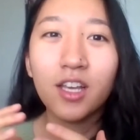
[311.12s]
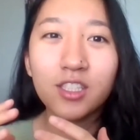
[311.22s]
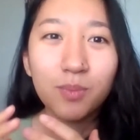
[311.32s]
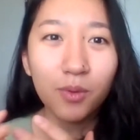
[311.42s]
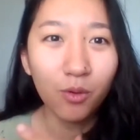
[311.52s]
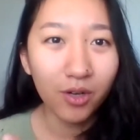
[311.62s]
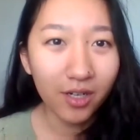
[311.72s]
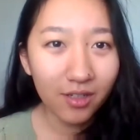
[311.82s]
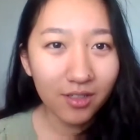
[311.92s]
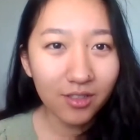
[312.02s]

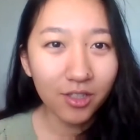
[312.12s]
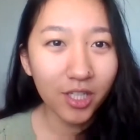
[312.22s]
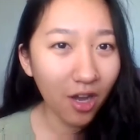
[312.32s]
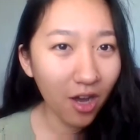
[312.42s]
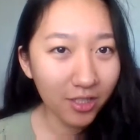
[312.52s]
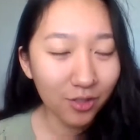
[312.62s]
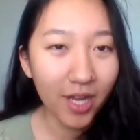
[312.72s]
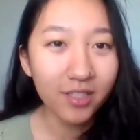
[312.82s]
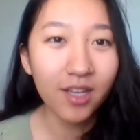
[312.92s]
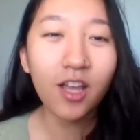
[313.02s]
explore during college,
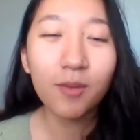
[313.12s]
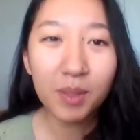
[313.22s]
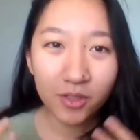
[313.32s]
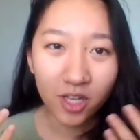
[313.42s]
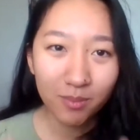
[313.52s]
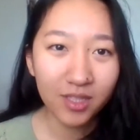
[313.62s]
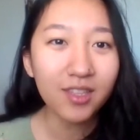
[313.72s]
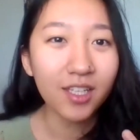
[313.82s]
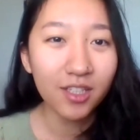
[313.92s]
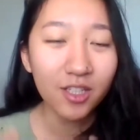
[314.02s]
right? A lot of people come in, they
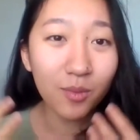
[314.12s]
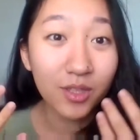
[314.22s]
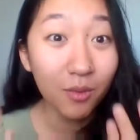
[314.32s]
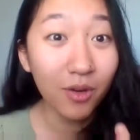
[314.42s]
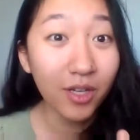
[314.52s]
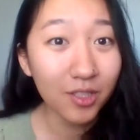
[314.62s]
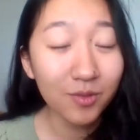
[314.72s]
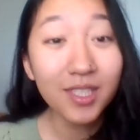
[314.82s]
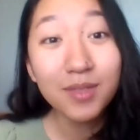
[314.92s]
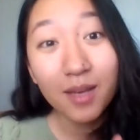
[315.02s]
think what they want to
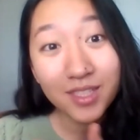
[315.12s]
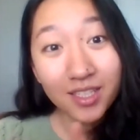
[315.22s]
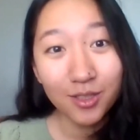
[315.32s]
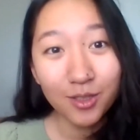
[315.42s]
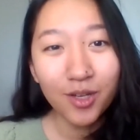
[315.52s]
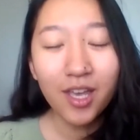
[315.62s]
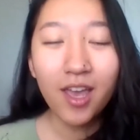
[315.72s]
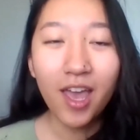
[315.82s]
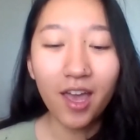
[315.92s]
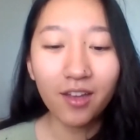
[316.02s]
do. Sometimes they do.
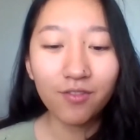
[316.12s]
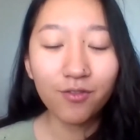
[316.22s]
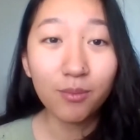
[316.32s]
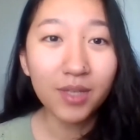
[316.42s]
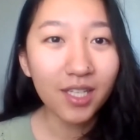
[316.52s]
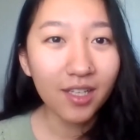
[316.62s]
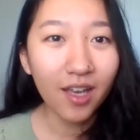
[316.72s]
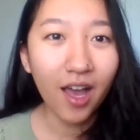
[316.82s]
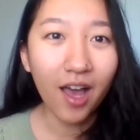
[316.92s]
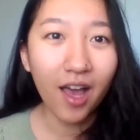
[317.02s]
And for
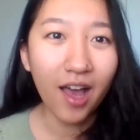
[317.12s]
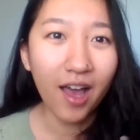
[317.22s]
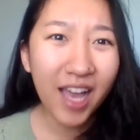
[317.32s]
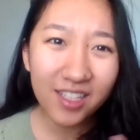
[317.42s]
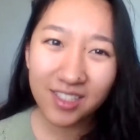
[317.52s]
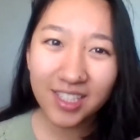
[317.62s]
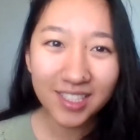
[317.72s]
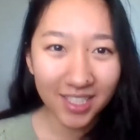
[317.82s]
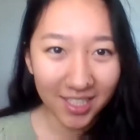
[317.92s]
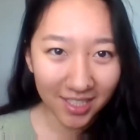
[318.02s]
me, I
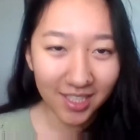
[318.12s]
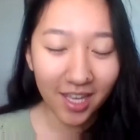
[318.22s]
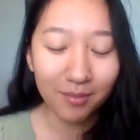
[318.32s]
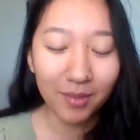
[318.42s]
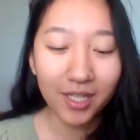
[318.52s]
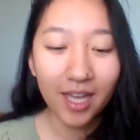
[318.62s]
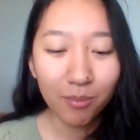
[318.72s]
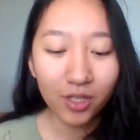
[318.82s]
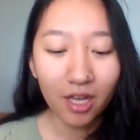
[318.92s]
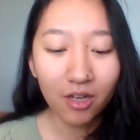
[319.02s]
actually didn't. And my
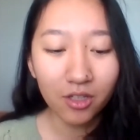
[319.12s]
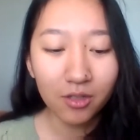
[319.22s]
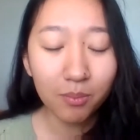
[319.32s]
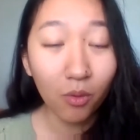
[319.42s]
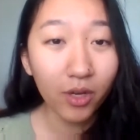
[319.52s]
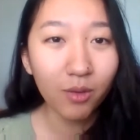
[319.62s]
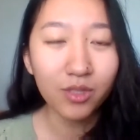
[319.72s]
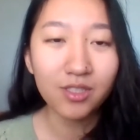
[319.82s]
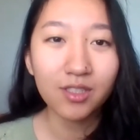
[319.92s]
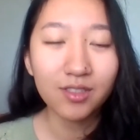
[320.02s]
dad pointed out a good
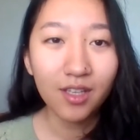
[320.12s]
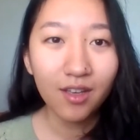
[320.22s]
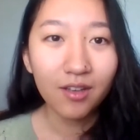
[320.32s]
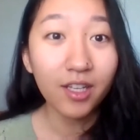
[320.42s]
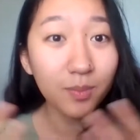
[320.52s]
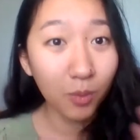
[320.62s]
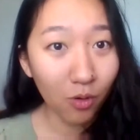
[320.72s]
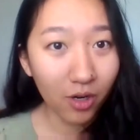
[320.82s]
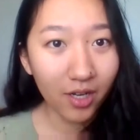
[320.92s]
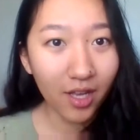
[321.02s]
point, which is
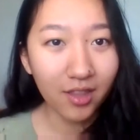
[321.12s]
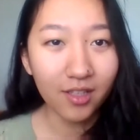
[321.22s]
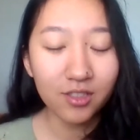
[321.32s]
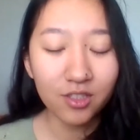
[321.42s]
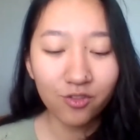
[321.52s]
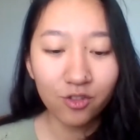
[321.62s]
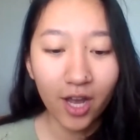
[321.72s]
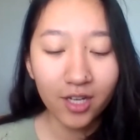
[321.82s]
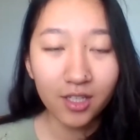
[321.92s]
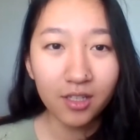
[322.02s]
explore and then just
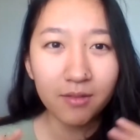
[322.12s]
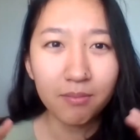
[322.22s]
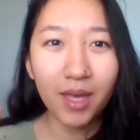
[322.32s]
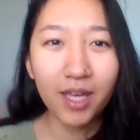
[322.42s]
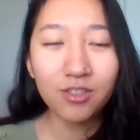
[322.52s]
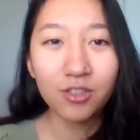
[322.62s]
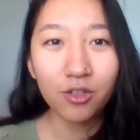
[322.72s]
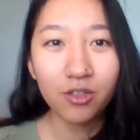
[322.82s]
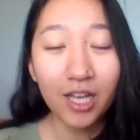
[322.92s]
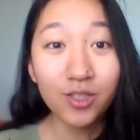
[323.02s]
try to make sure
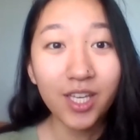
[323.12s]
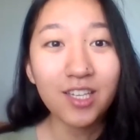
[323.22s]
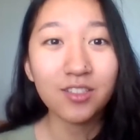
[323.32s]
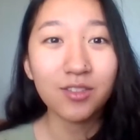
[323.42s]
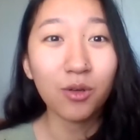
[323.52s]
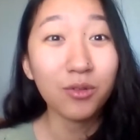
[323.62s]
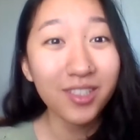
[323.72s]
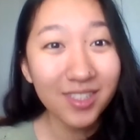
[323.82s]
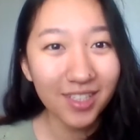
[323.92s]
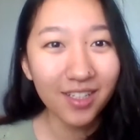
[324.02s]
your education is
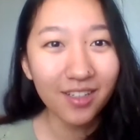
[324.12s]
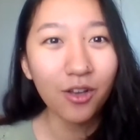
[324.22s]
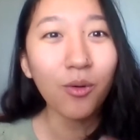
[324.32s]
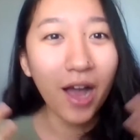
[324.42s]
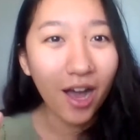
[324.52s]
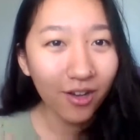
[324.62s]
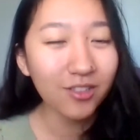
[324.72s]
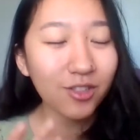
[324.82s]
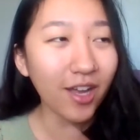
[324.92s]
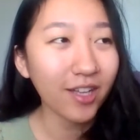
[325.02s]
holistic. Go out
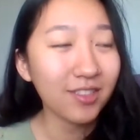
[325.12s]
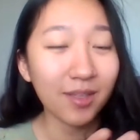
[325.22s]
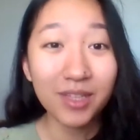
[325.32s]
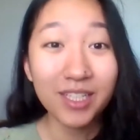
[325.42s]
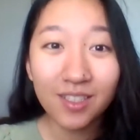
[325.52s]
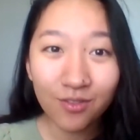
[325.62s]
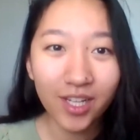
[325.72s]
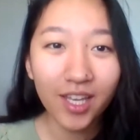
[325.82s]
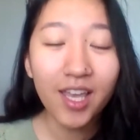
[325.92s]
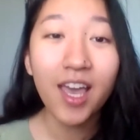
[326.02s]
and try something
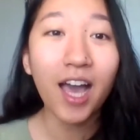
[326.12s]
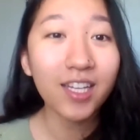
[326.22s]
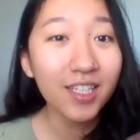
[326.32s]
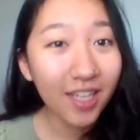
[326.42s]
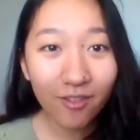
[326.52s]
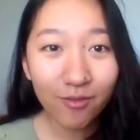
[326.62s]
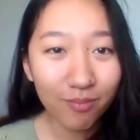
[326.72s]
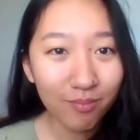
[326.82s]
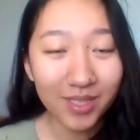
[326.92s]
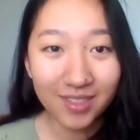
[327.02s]
different. I didn't have
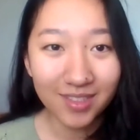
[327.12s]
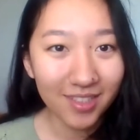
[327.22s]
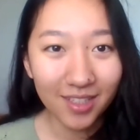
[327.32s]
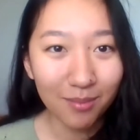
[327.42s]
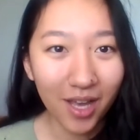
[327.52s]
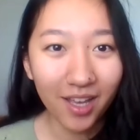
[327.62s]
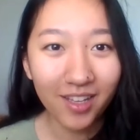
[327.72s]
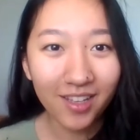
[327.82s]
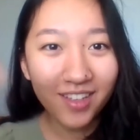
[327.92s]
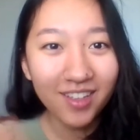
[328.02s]
business in
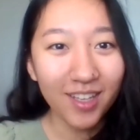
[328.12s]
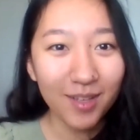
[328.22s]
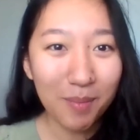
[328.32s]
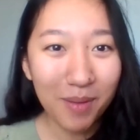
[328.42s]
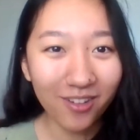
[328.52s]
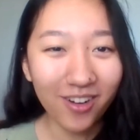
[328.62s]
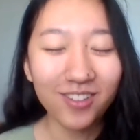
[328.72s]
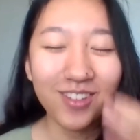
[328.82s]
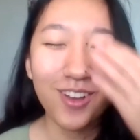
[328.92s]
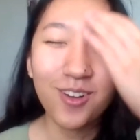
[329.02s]
my
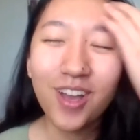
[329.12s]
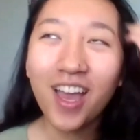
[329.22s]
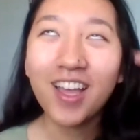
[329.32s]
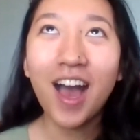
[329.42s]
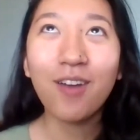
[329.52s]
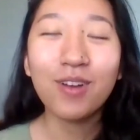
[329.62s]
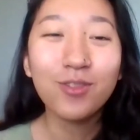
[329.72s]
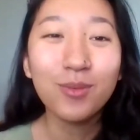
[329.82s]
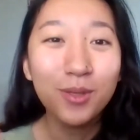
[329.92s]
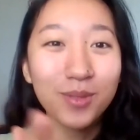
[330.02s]
background. So I
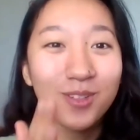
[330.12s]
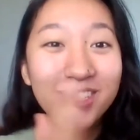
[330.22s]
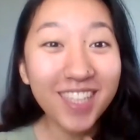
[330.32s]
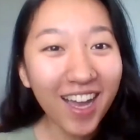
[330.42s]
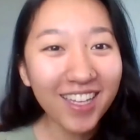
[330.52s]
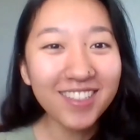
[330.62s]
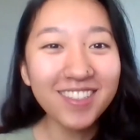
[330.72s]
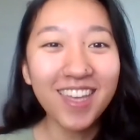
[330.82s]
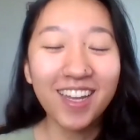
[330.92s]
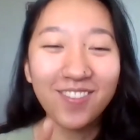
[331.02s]
went to computer
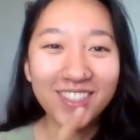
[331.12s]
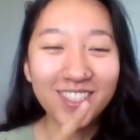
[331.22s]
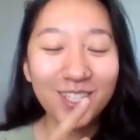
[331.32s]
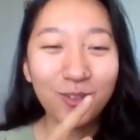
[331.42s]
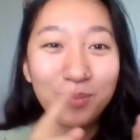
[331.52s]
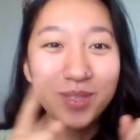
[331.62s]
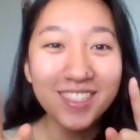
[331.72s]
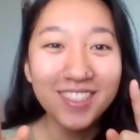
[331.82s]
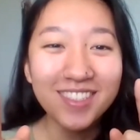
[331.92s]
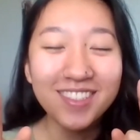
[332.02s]
science and I went to general
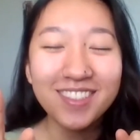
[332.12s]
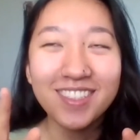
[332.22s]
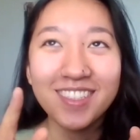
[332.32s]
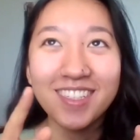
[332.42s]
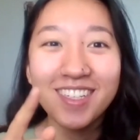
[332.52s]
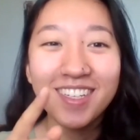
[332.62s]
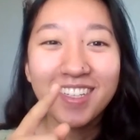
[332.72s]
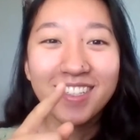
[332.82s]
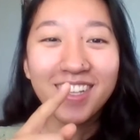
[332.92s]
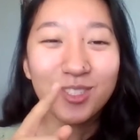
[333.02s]
business to
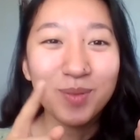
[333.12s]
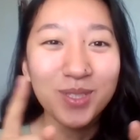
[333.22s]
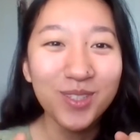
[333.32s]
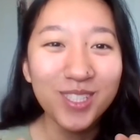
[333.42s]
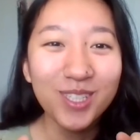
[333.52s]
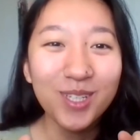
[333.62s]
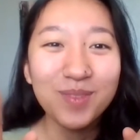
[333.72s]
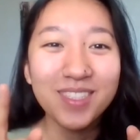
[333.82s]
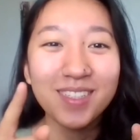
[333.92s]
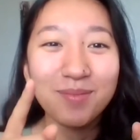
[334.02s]

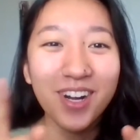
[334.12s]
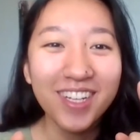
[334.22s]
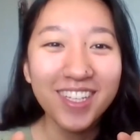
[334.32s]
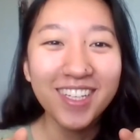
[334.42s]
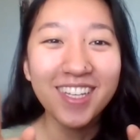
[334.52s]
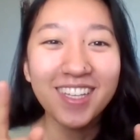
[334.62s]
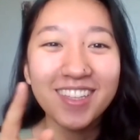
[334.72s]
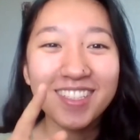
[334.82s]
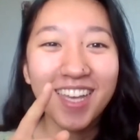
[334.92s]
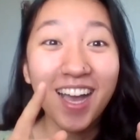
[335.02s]
entrepreneurship, to marketing,
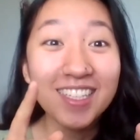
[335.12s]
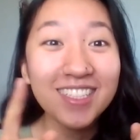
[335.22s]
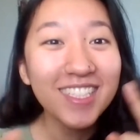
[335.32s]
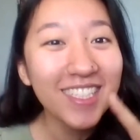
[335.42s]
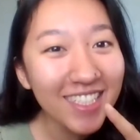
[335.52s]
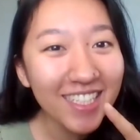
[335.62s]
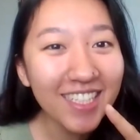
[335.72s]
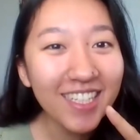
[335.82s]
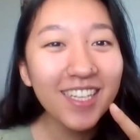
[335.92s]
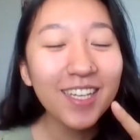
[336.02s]
and then to
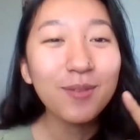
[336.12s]
IT.